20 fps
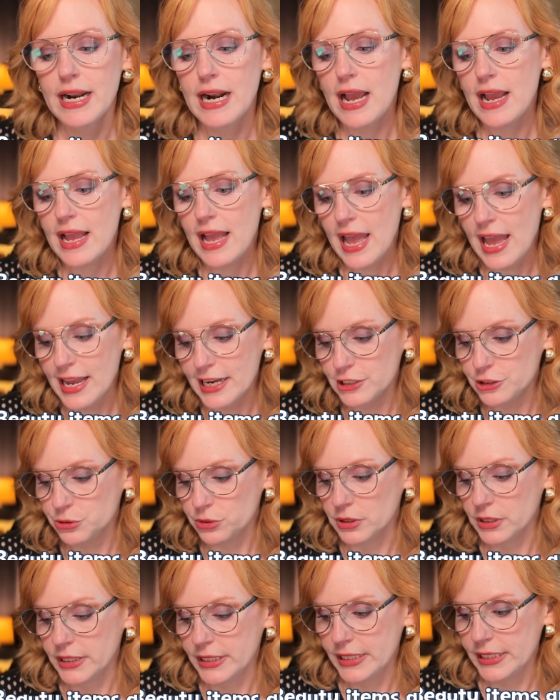and I
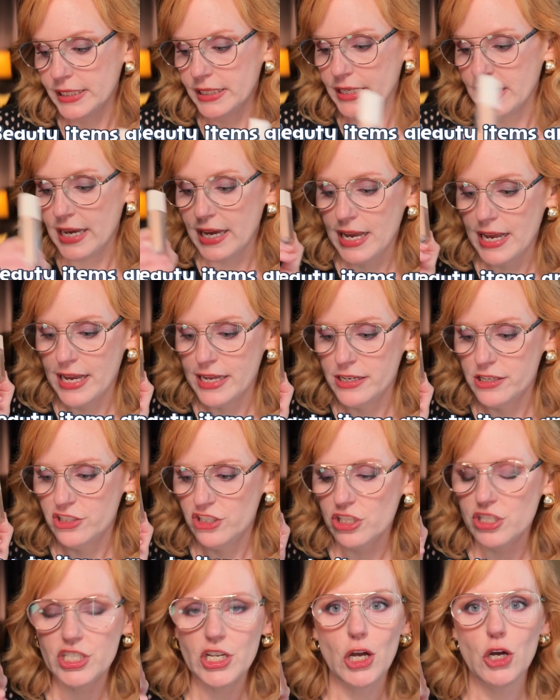actually had
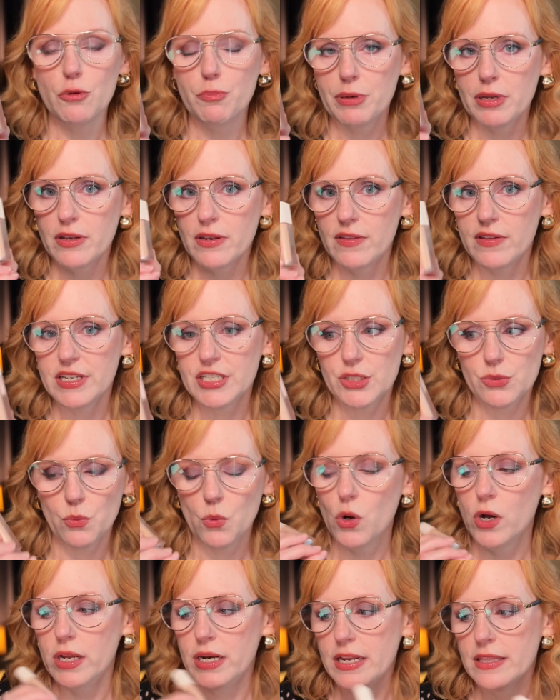just opened this
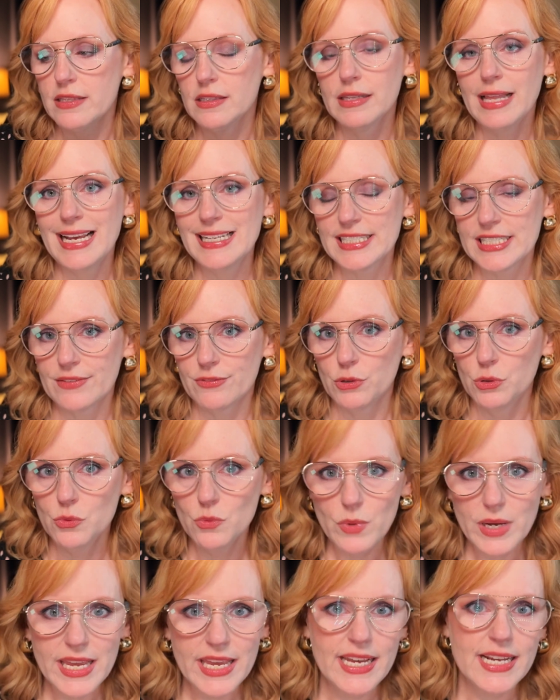one in the last several
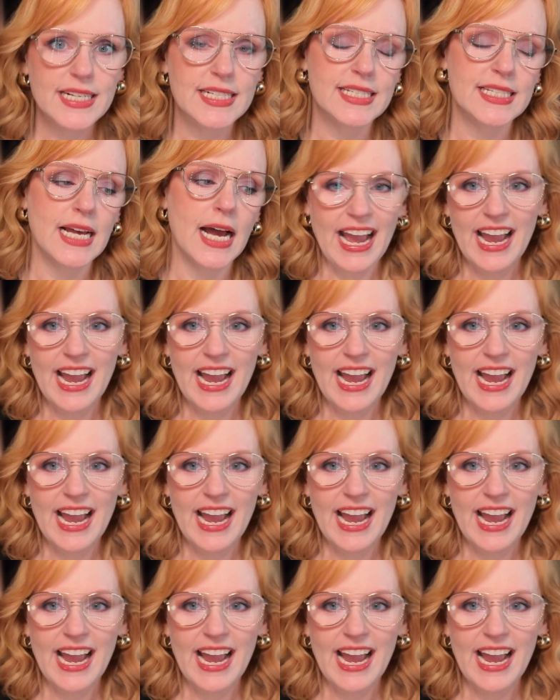weeks.